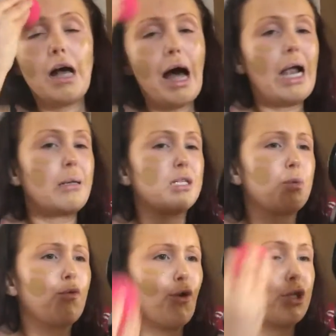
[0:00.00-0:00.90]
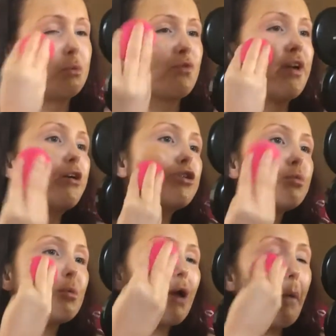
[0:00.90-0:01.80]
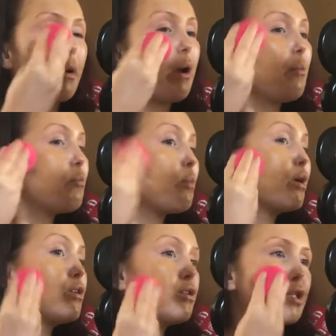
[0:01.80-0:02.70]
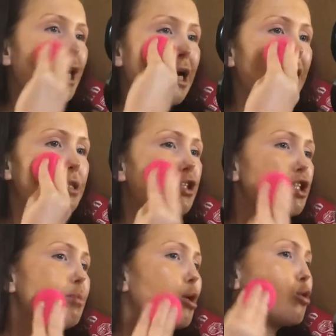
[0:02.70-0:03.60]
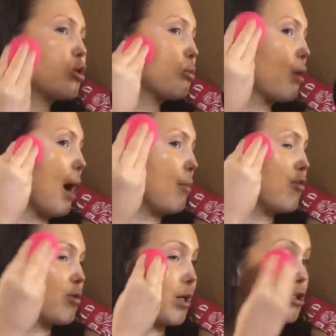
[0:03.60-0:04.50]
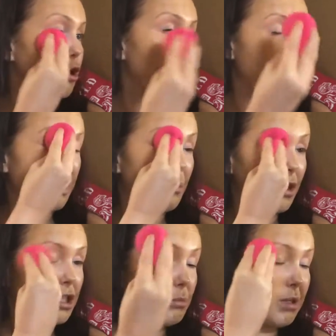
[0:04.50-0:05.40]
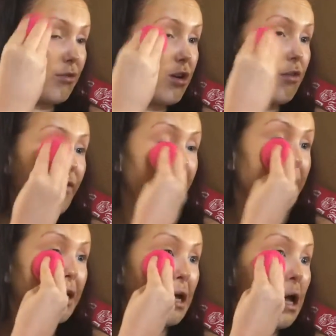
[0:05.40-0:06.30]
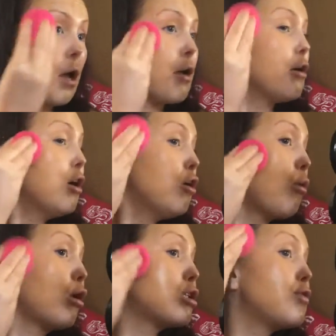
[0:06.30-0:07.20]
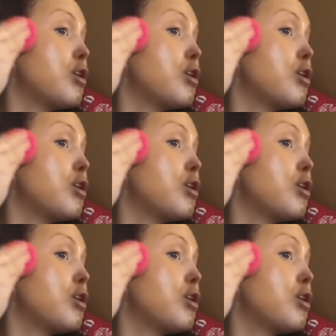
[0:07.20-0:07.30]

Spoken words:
And I just prefer to use my fingers for primer, but you can use a sponge for primer if you want to, or if you never rush, whatever you think works for